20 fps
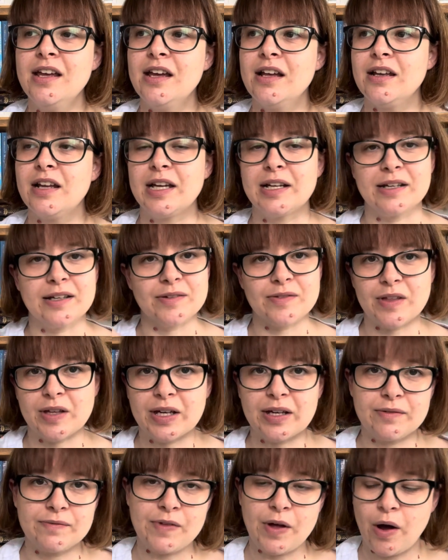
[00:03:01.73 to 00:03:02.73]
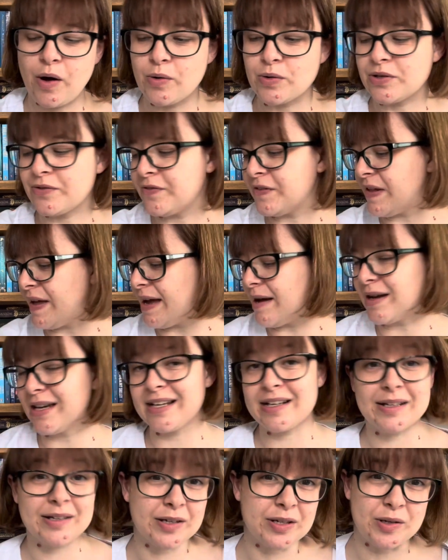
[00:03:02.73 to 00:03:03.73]
like the holder for that,
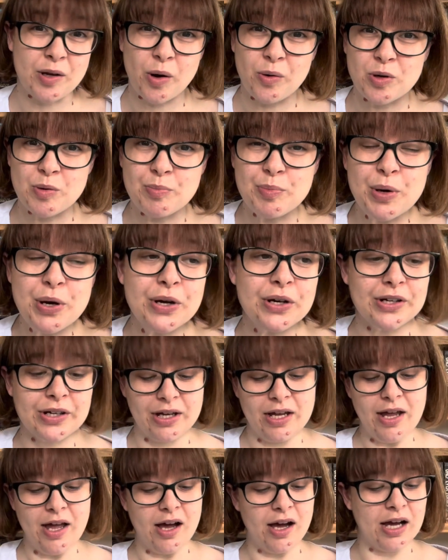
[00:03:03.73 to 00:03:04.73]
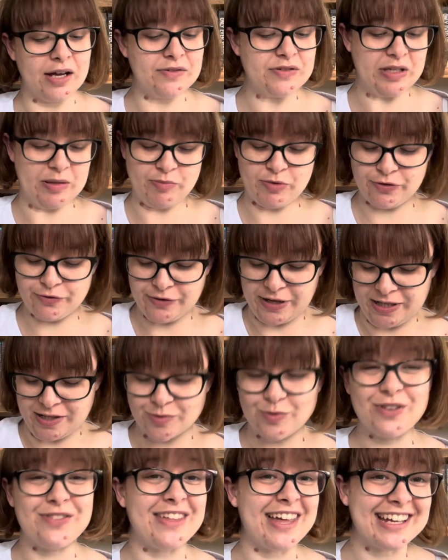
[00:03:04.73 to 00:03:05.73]
it can hold a book. I've seen my friends
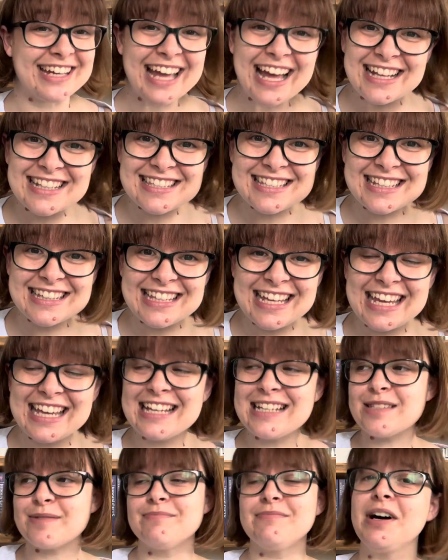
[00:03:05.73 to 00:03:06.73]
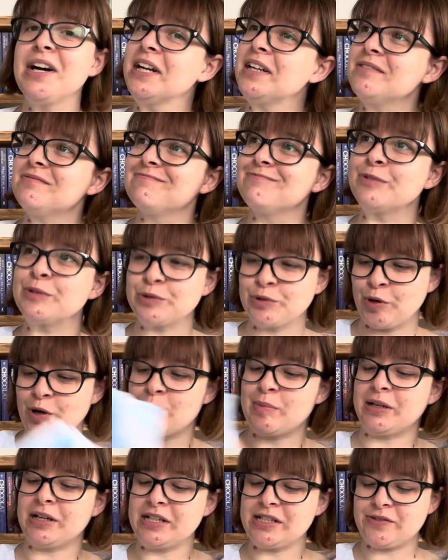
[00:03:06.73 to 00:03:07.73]
with their cats in these. Mine will not
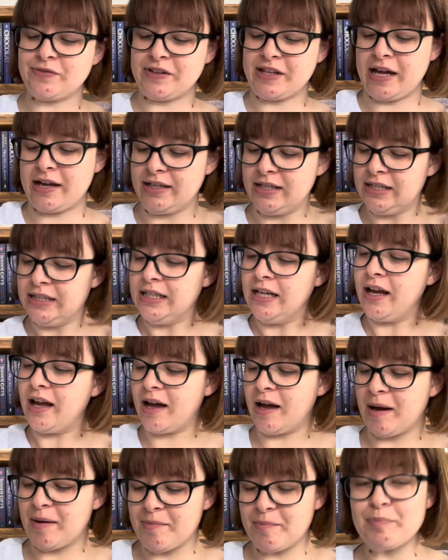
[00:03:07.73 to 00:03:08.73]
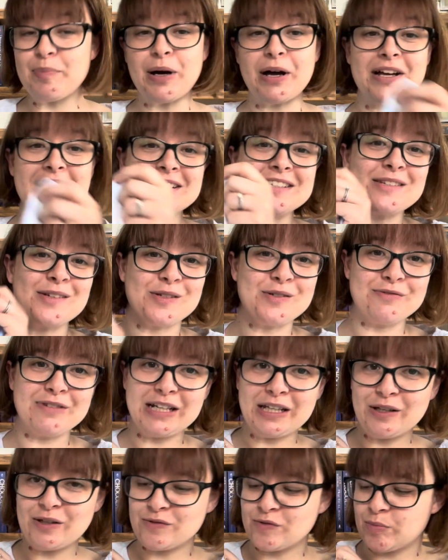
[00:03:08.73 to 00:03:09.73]
oblige for that, but it's just a really
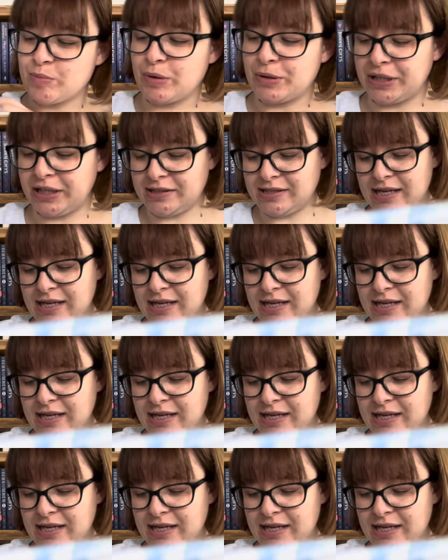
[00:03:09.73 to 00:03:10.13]
useful pocket to